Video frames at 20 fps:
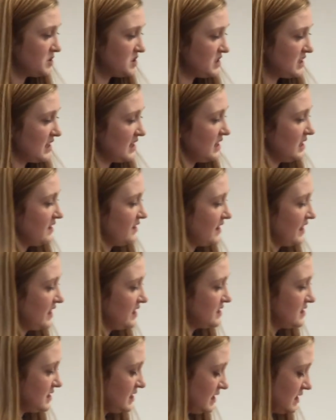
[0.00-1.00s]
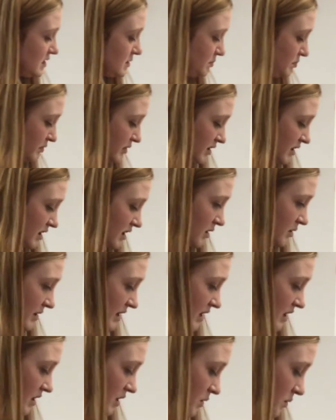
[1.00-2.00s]
dandelion seeds
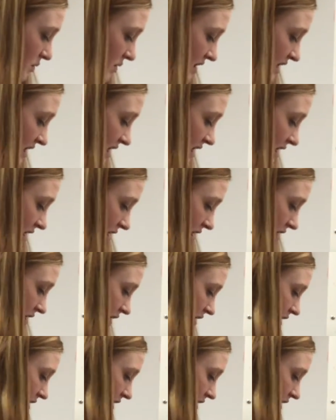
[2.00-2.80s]
blowing away.